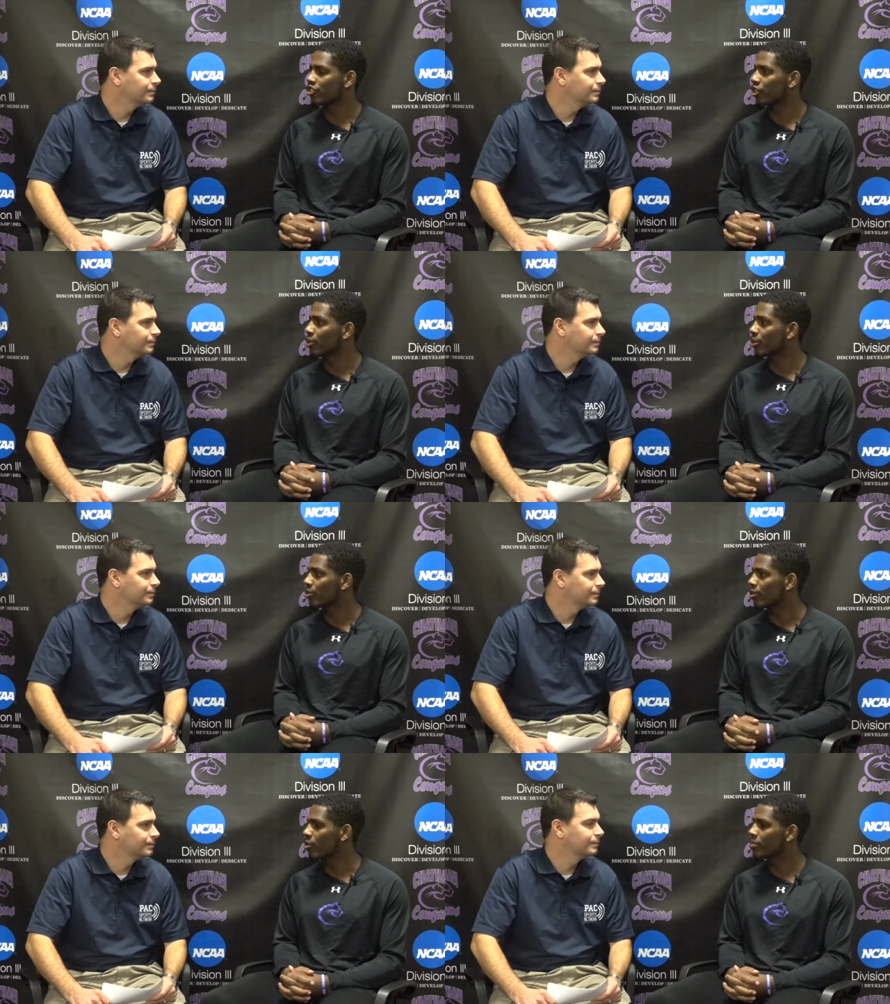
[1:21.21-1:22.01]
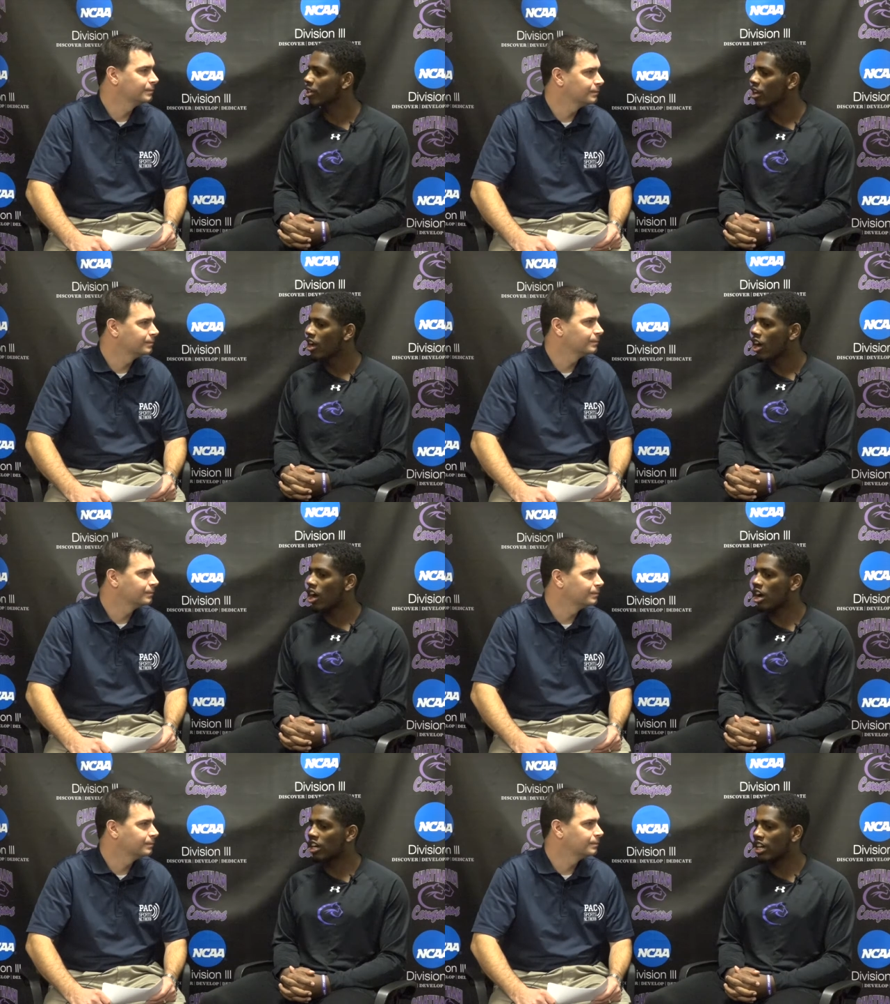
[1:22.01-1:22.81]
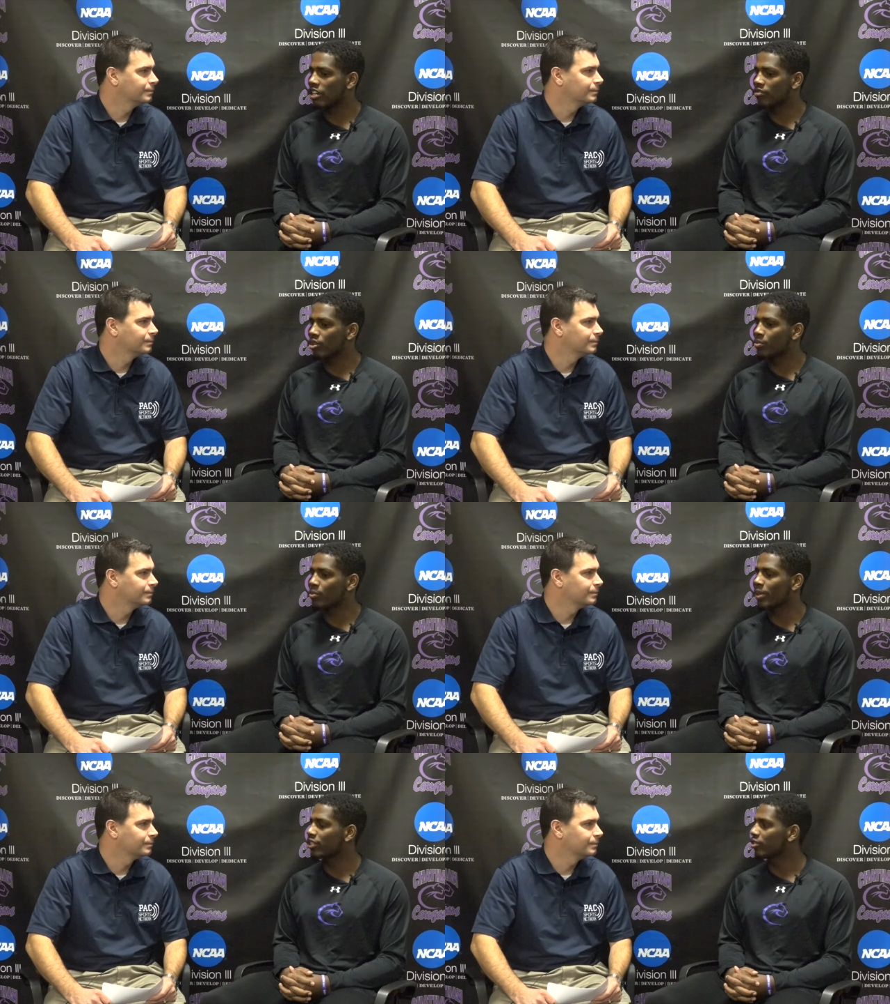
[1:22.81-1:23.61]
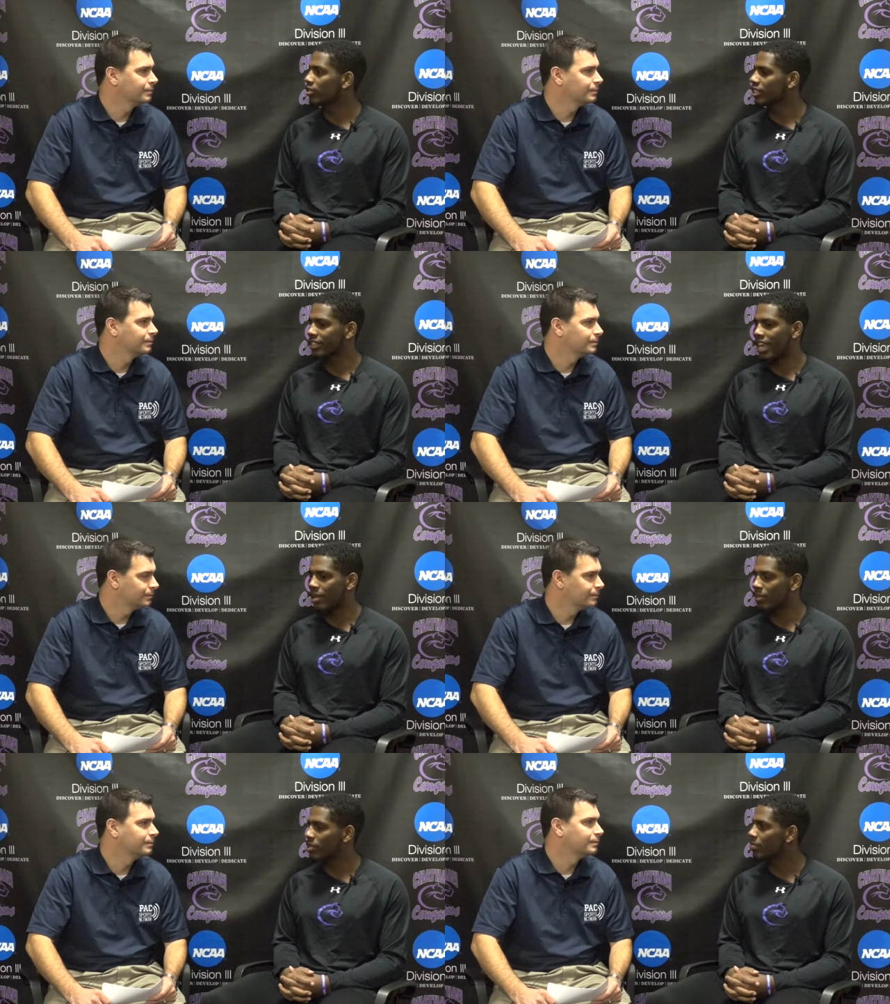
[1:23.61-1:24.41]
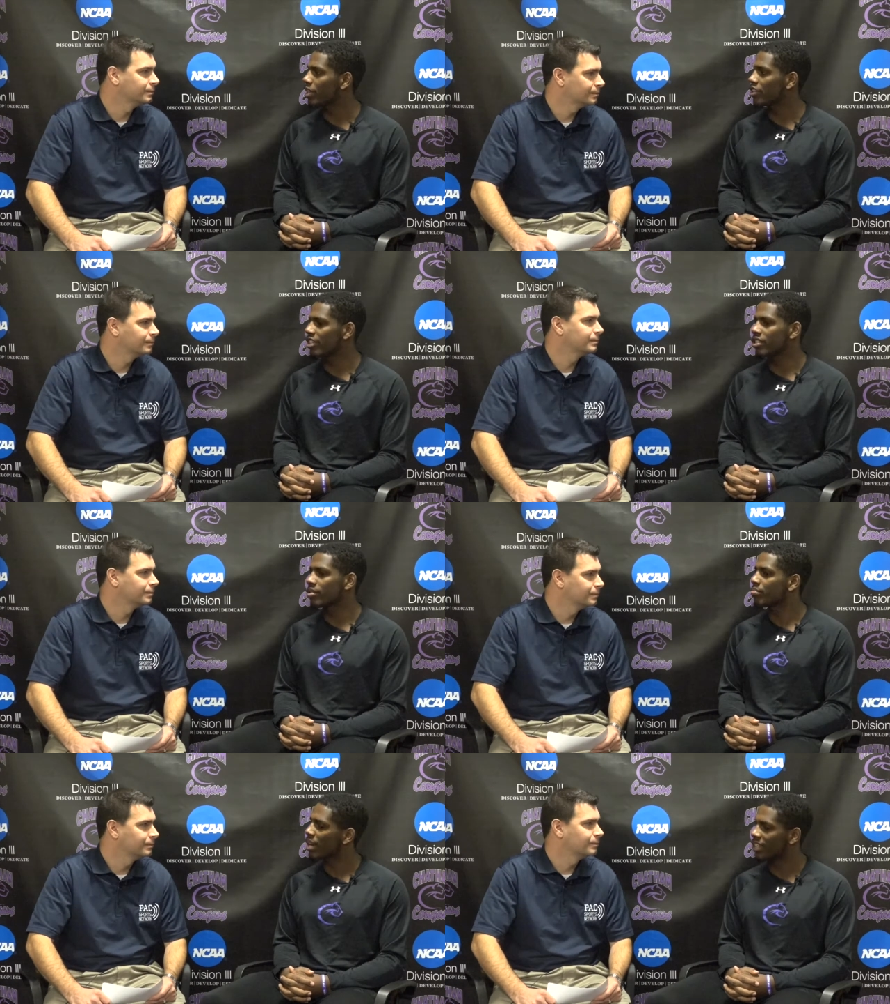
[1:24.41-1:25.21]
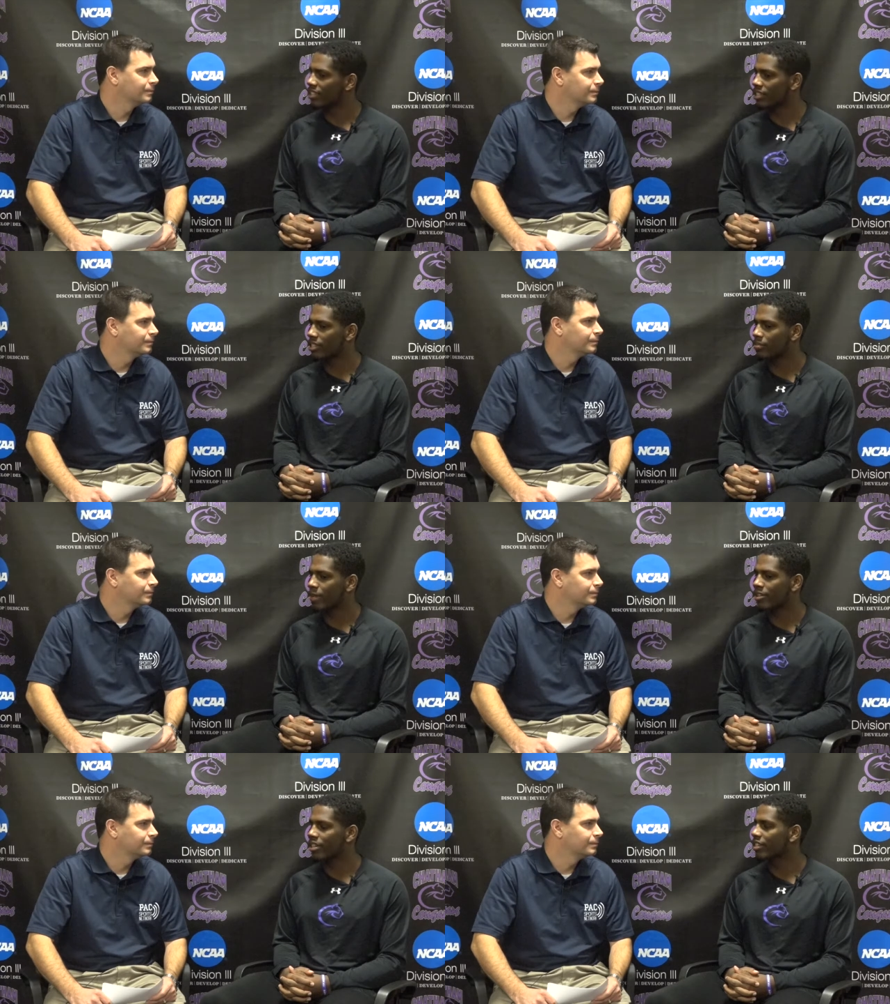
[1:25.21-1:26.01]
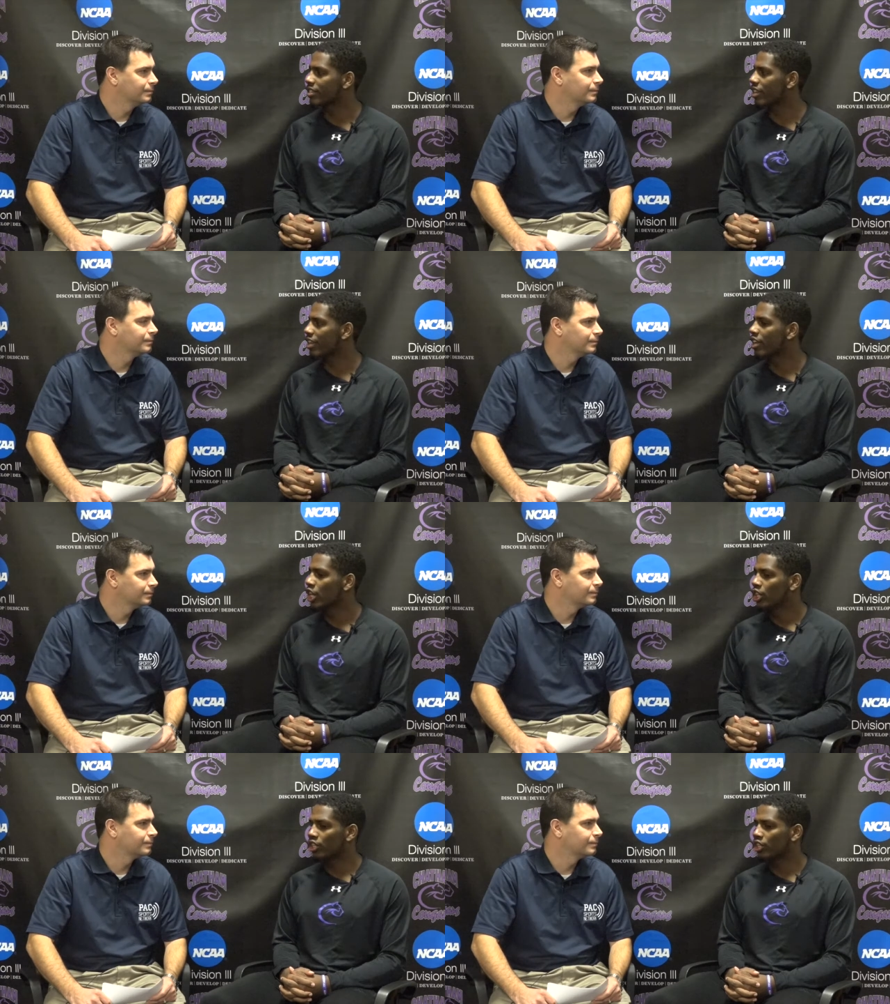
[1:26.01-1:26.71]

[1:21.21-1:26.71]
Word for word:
Speaker 1: show you the ropes our kind of ropes went through just game experience and practice experience and